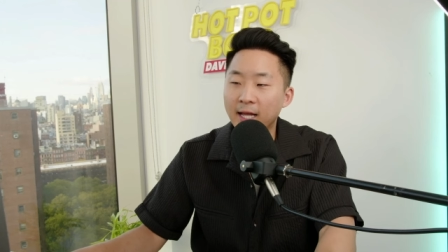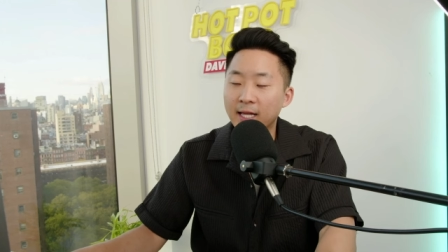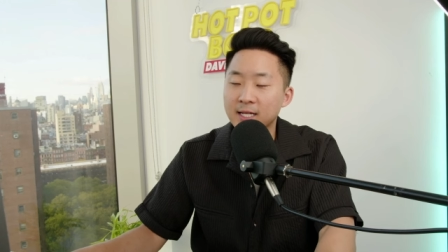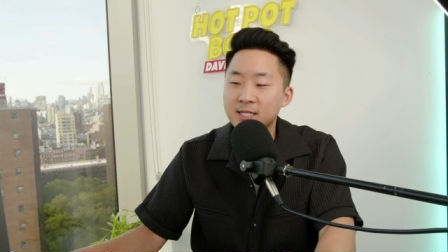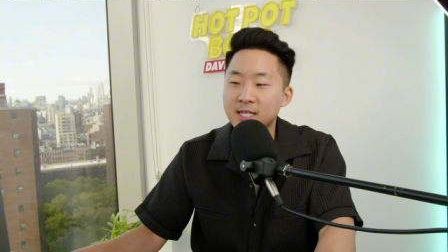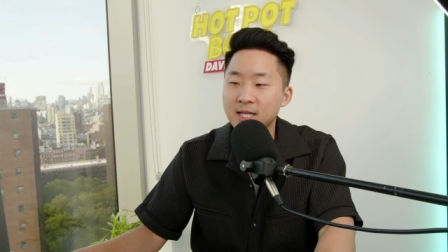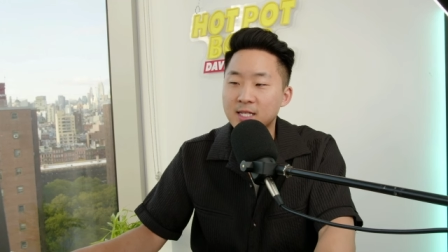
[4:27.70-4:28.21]
I
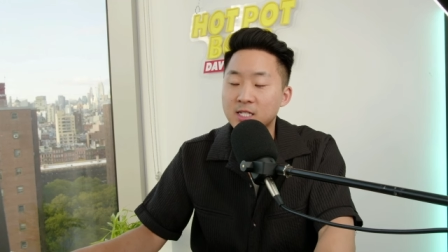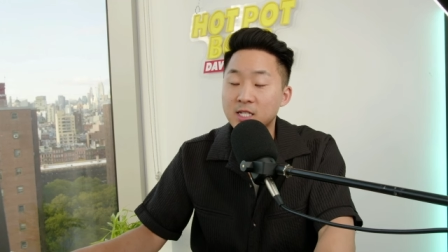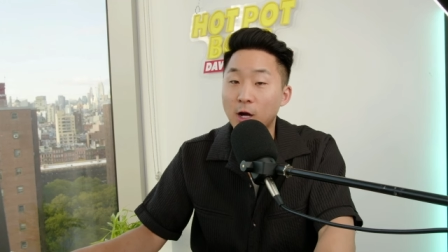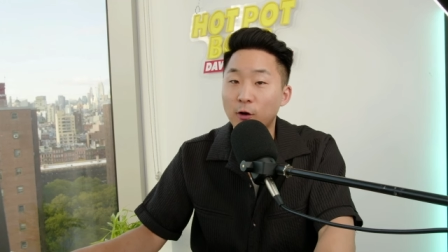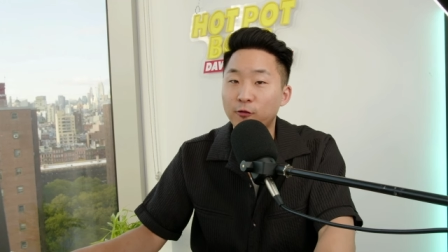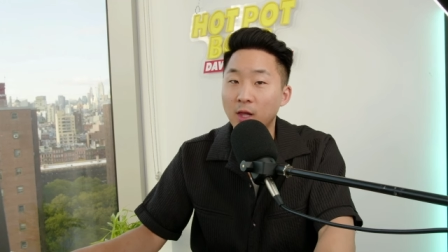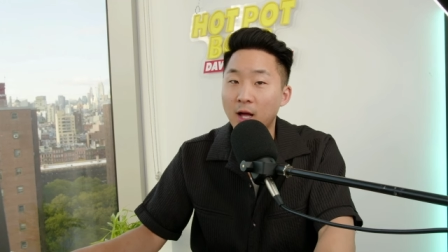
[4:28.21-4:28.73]
guess that's
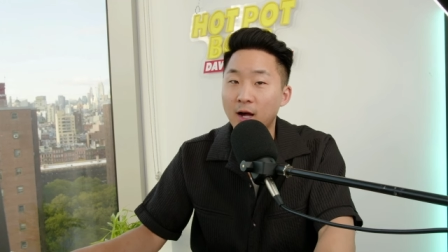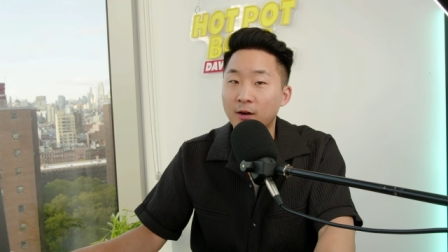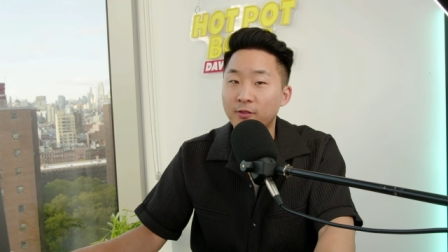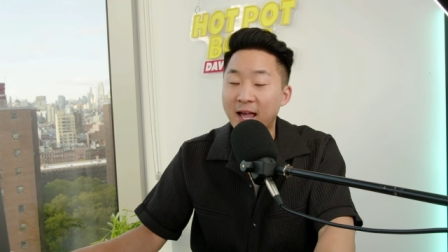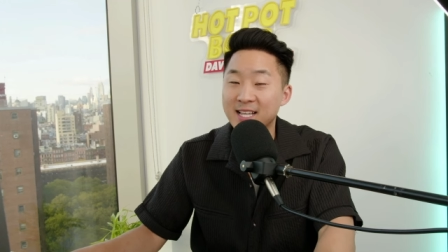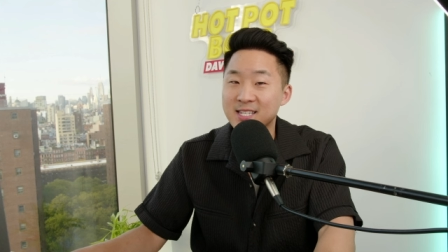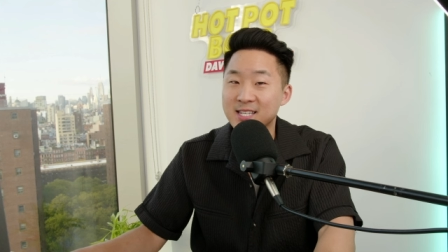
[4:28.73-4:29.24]
self-love
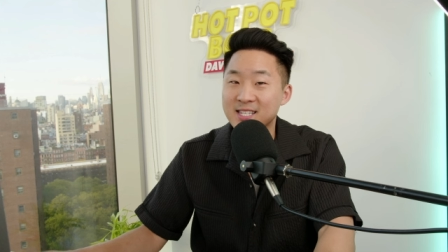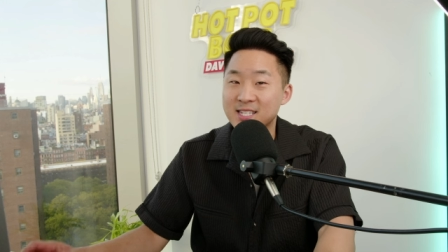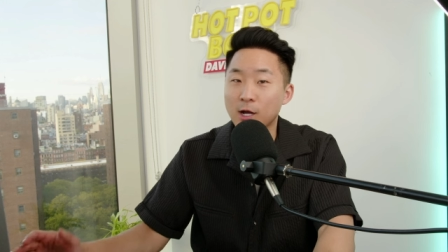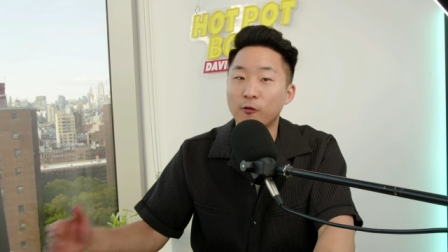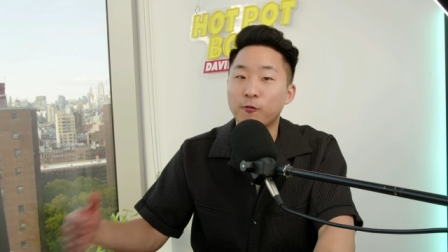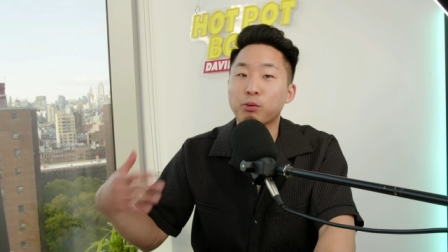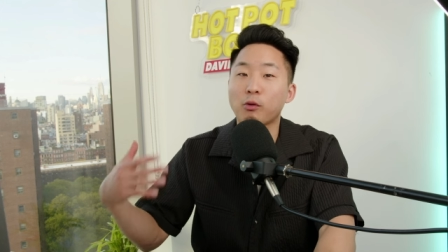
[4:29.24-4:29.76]
as in
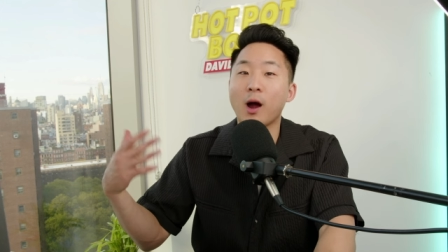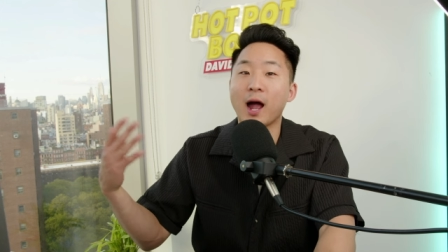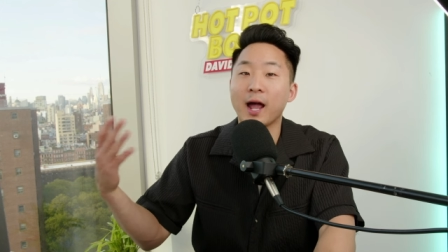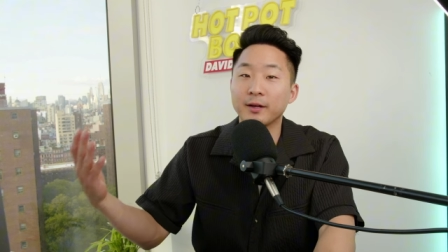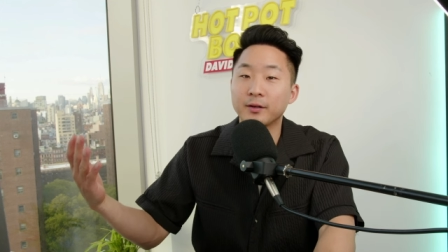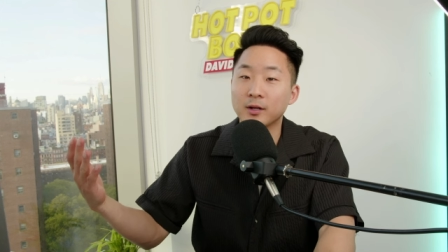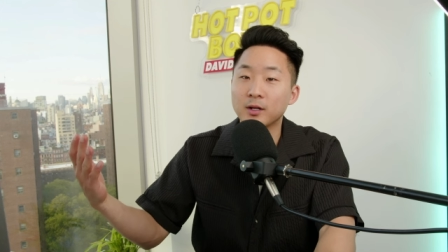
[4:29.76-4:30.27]

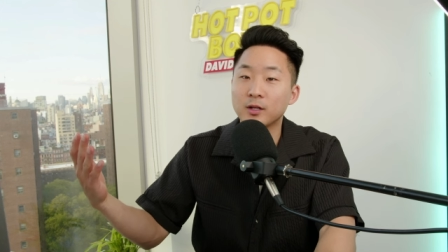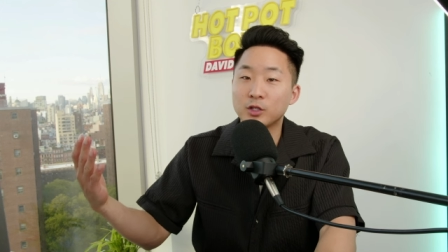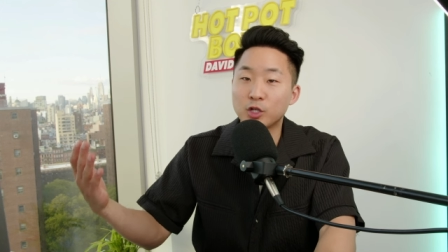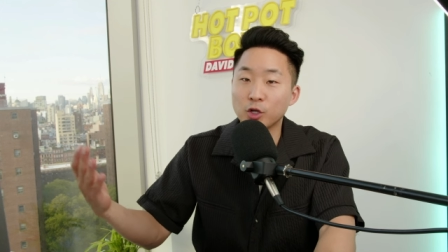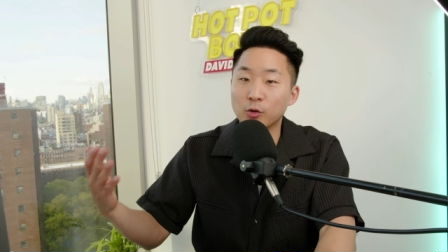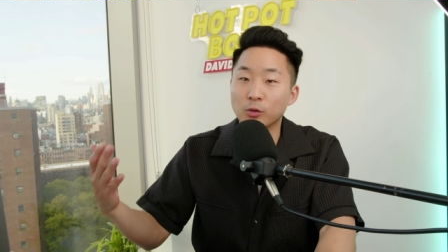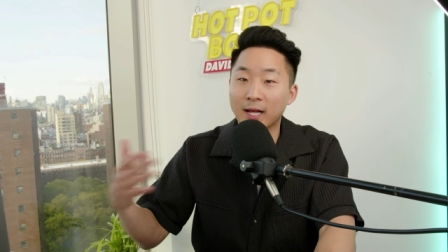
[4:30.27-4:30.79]
self-pride
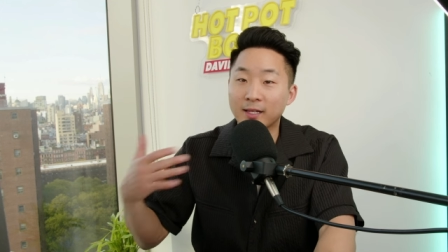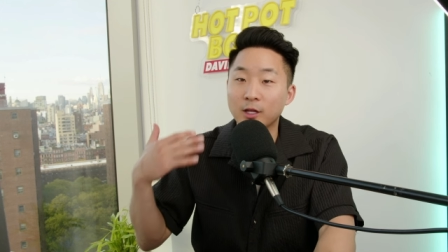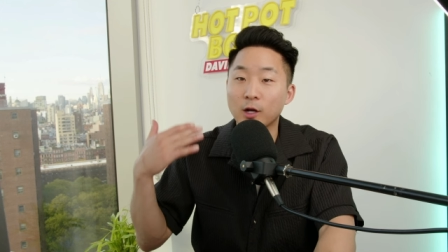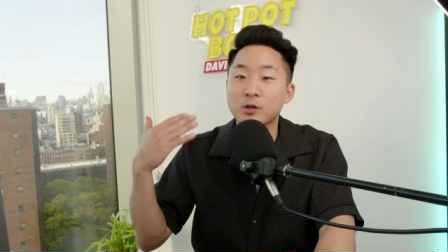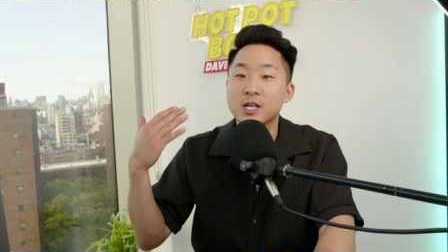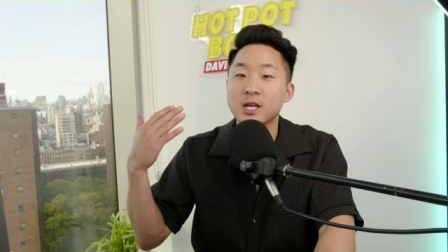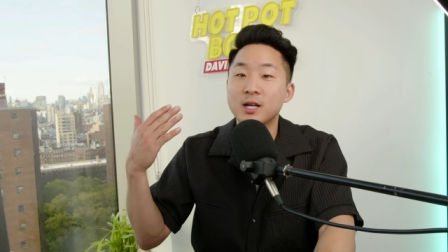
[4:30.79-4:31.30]
too. Like
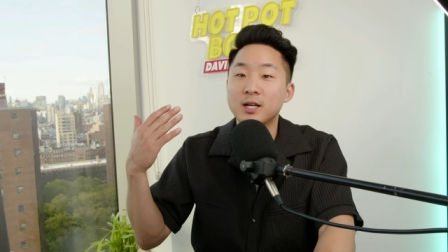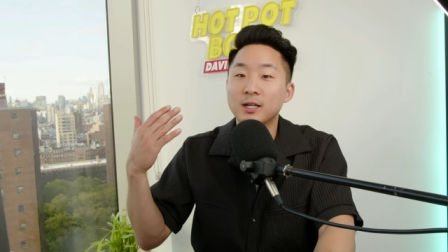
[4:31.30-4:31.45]
there's,